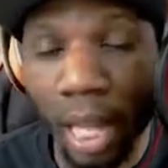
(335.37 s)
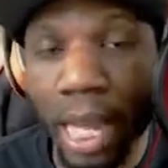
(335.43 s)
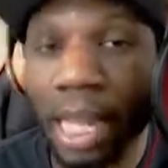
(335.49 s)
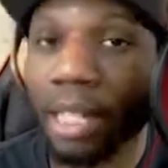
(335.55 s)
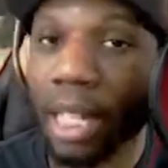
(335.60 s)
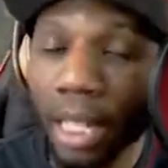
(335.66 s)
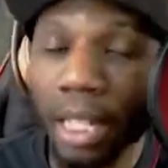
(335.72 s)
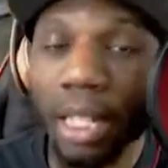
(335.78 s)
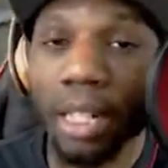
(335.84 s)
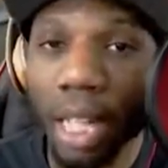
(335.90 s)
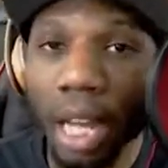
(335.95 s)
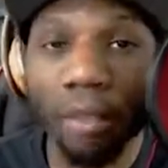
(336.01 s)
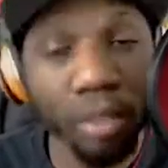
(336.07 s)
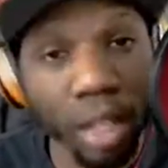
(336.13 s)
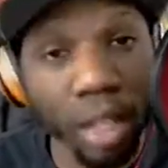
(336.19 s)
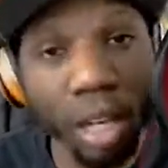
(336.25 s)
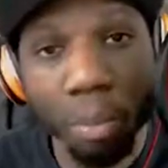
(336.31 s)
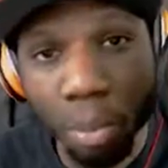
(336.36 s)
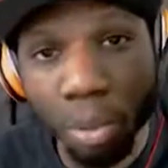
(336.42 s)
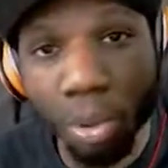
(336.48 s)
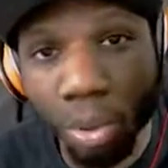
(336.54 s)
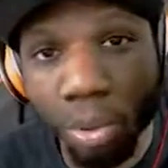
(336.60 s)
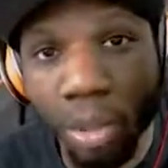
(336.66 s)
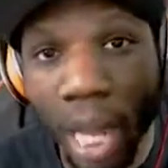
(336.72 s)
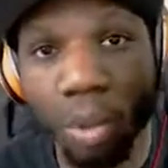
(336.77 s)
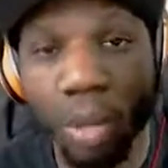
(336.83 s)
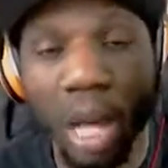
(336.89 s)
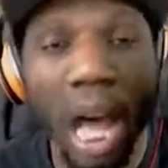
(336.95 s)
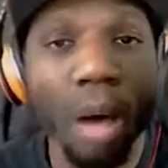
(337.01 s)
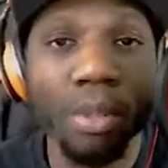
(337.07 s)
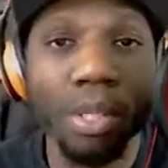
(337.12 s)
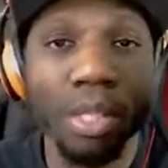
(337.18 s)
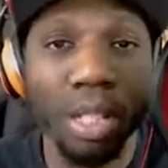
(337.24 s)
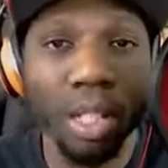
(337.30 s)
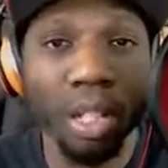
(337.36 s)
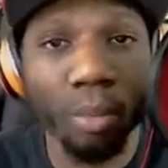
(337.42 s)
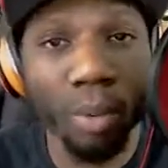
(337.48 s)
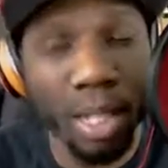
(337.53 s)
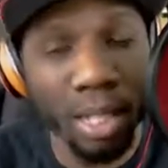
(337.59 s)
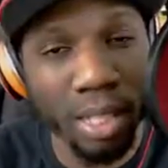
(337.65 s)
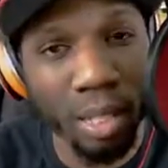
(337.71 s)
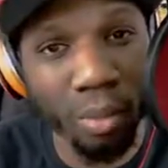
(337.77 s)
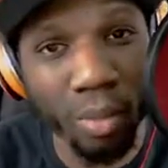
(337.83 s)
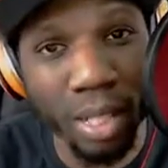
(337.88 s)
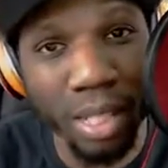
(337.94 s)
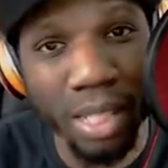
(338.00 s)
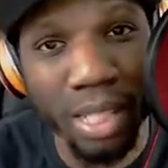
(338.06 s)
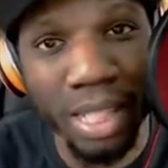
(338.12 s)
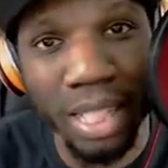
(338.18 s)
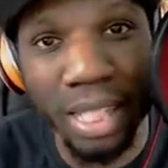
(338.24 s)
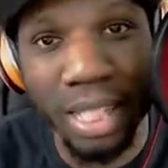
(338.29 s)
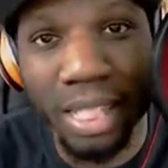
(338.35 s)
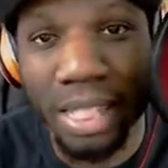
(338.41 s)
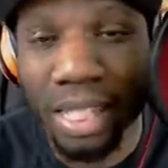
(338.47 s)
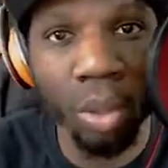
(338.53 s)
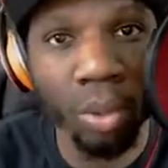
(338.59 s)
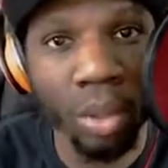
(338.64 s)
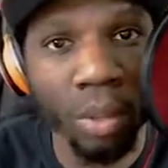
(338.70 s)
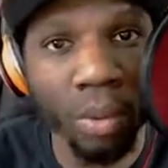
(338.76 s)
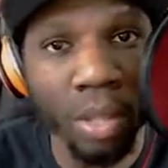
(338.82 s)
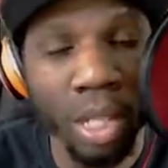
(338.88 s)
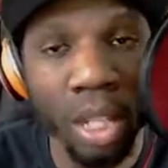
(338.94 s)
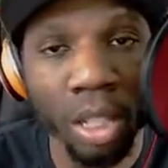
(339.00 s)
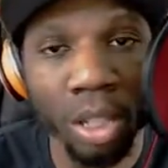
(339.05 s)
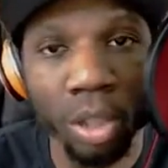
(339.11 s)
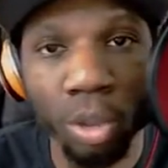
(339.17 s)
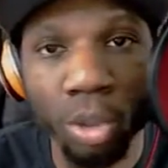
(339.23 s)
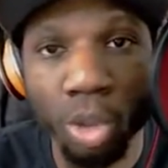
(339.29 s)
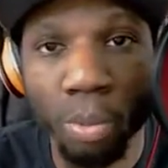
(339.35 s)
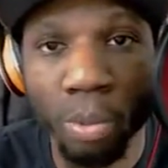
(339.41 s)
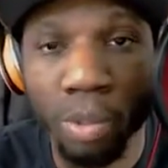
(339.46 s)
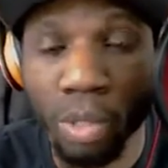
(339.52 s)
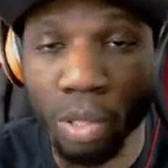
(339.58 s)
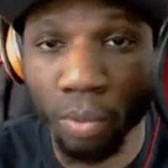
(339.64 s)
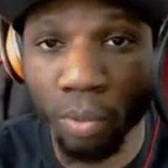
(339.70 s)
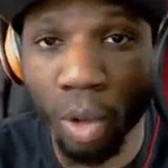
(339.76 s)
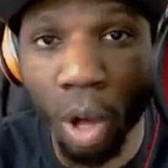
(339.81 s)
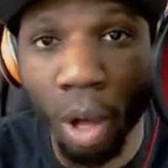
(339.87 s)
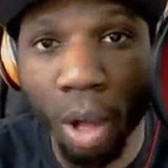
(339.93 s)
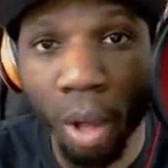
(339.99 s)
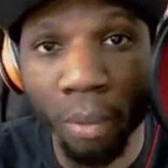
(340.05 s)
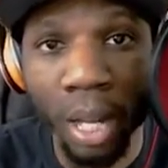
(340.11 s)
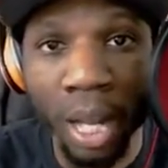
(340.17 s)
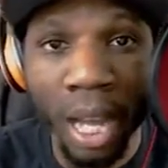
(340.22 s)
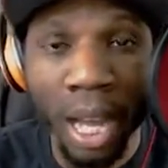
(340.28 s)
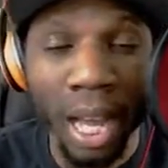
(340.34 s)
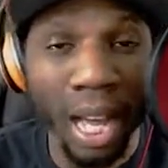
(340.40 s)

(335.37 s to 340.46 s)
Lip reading: Like, they could definitely help you do that. I was interested once he said there was other YouTubers involved.